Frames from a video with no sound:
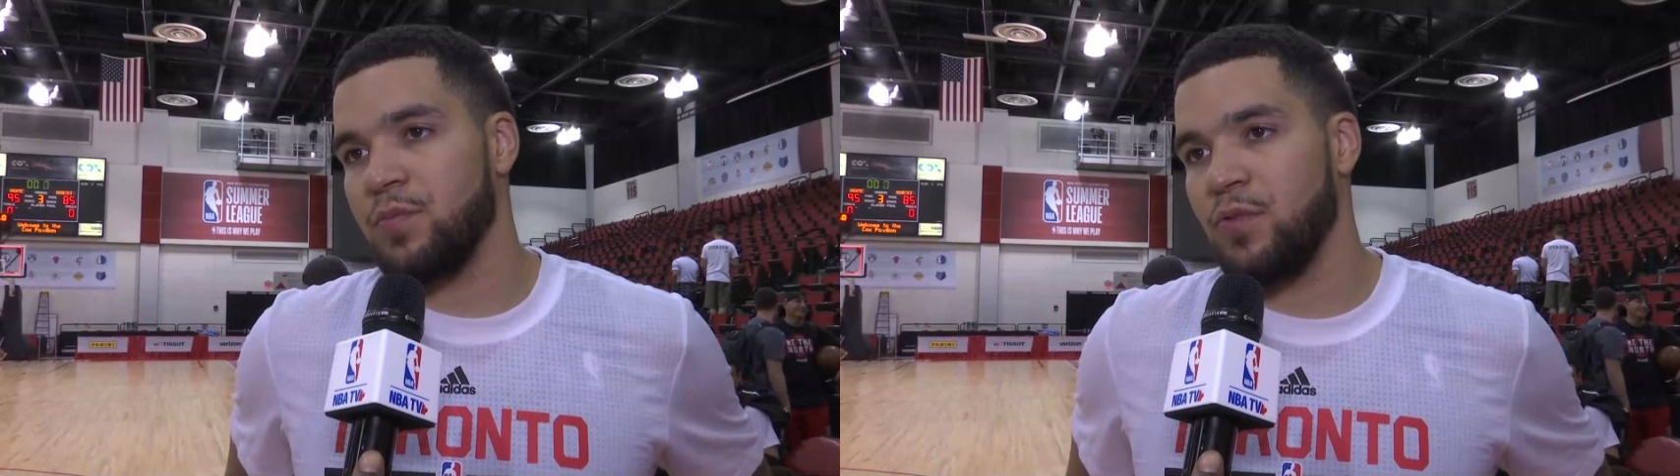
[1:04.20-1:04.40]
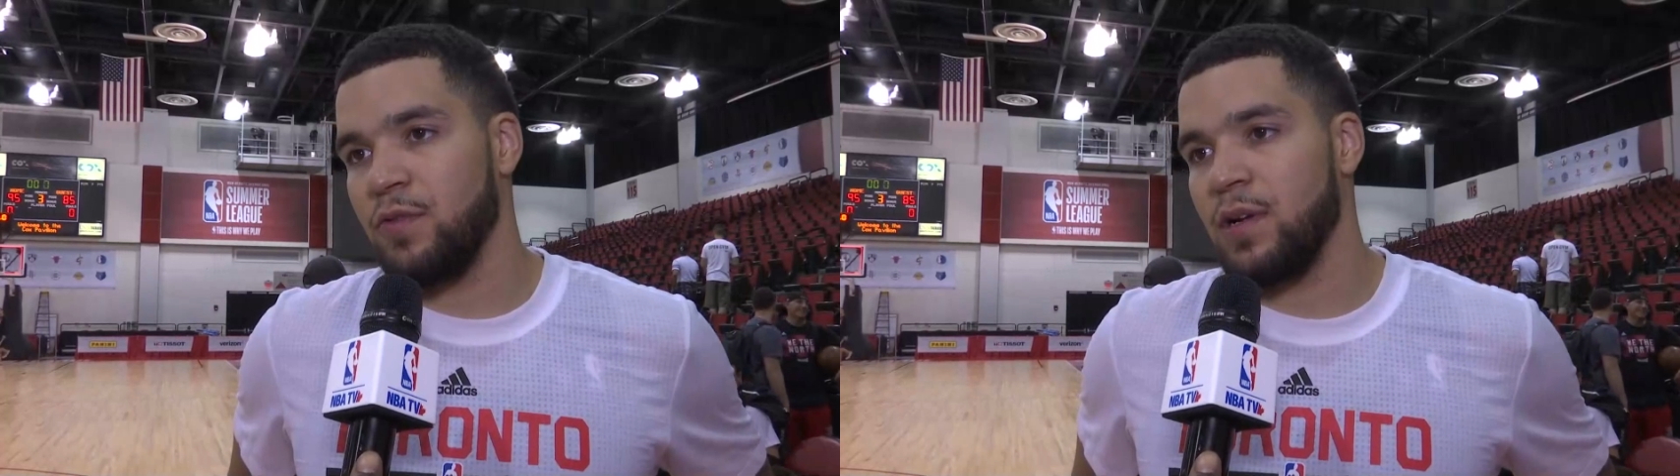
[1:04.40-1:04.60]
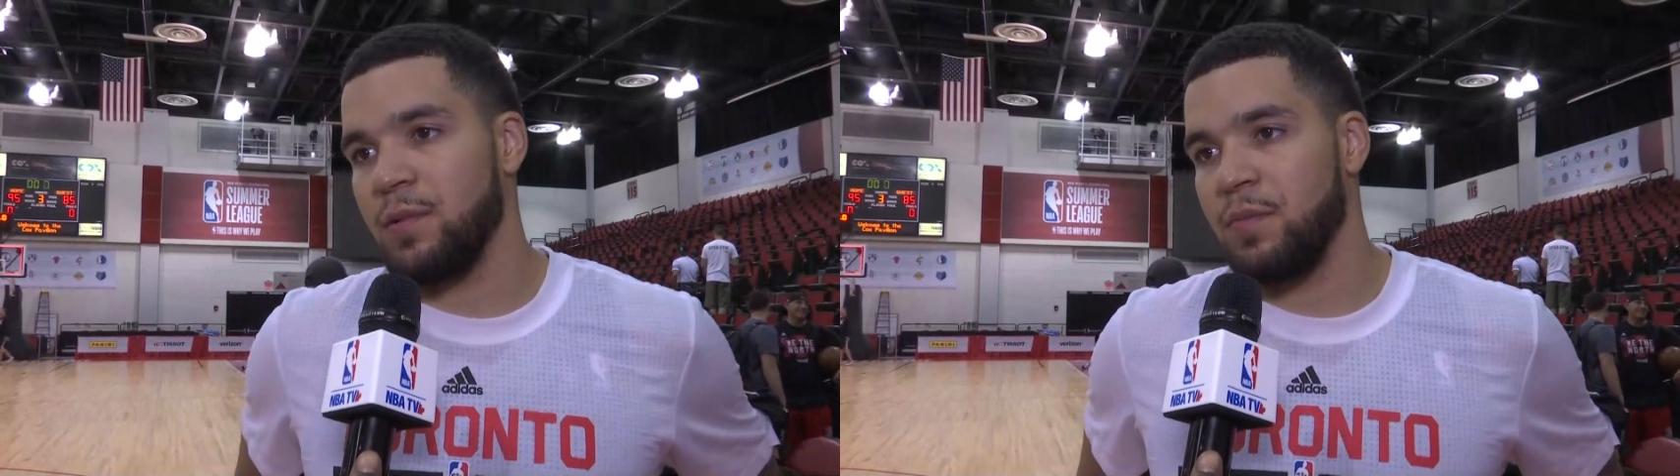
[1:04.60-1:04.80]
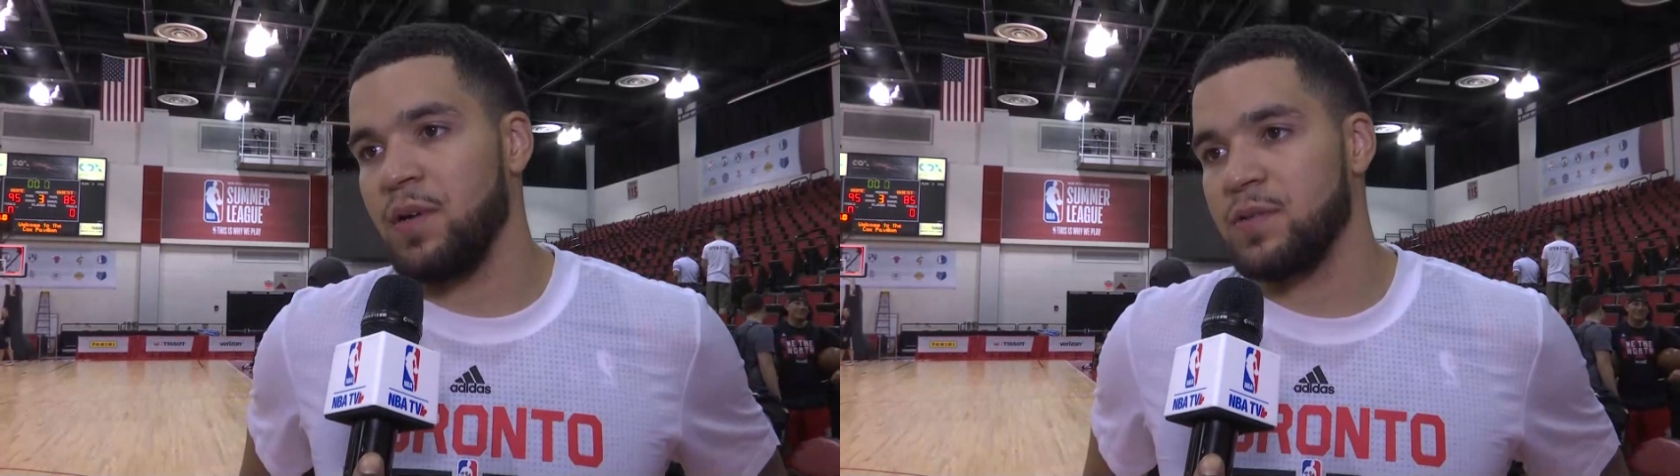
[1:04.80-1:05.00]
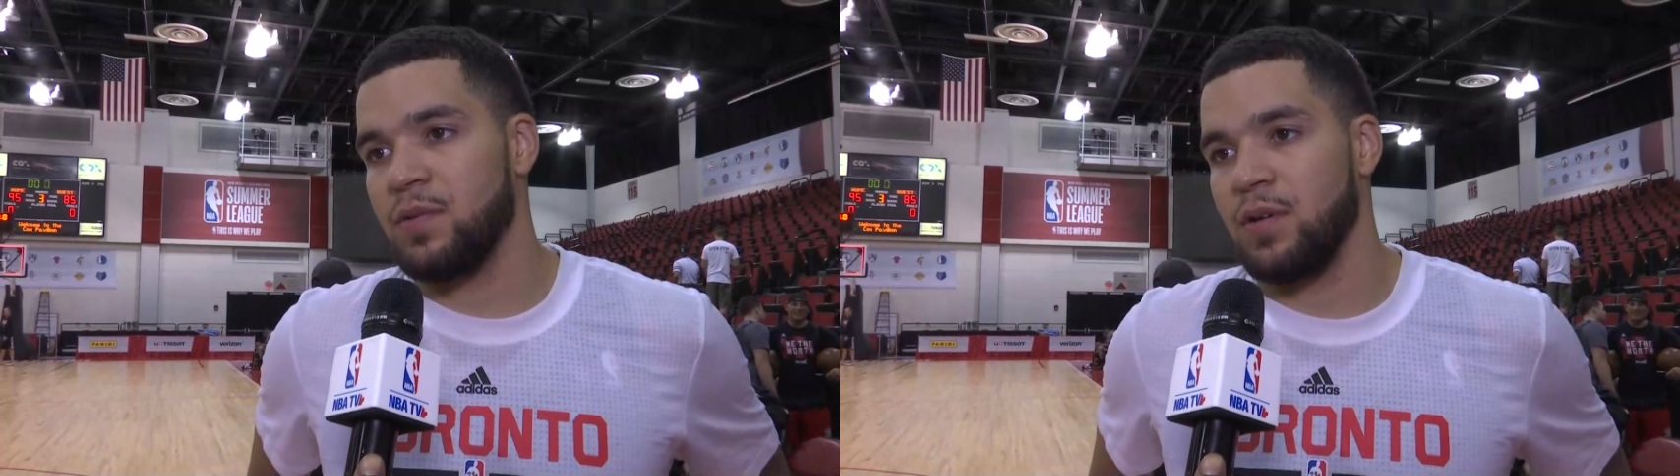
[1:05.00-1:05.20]
to prove that I'm the
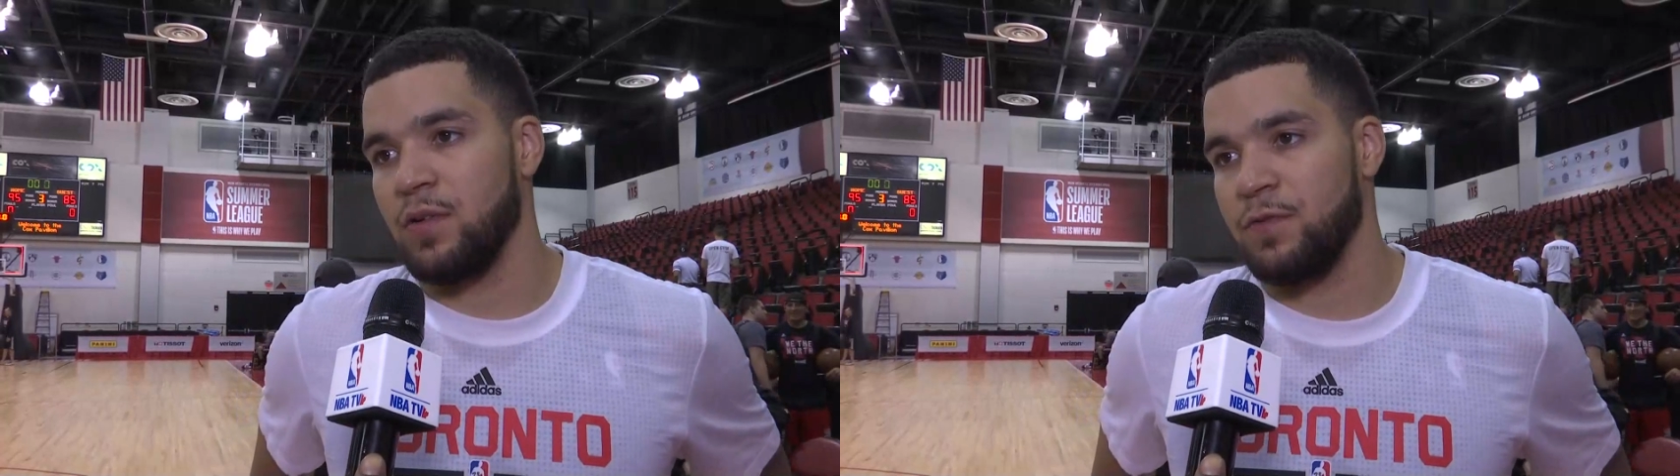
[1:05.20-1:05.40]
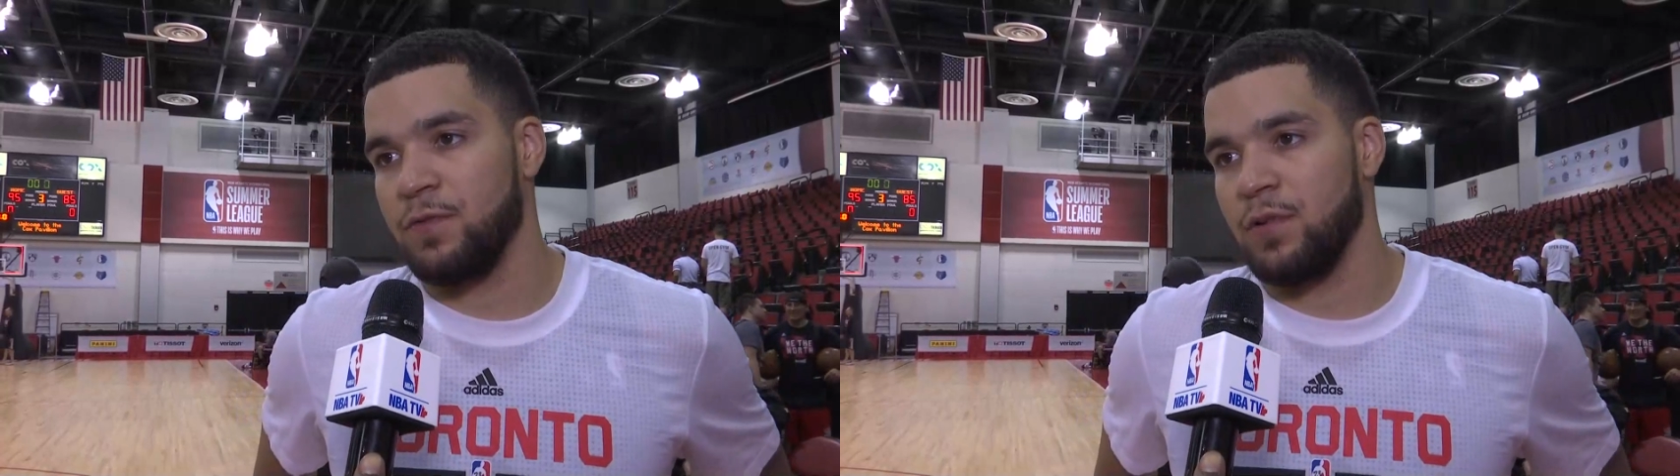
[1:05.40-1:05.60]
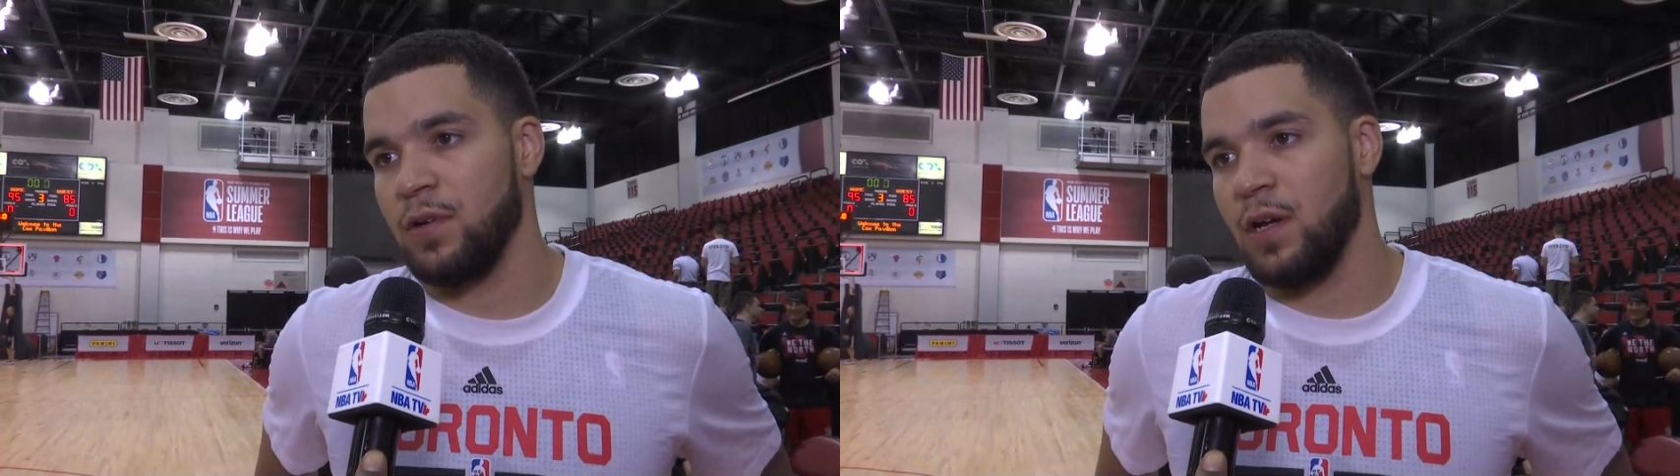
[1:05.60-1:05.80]
best player on the floor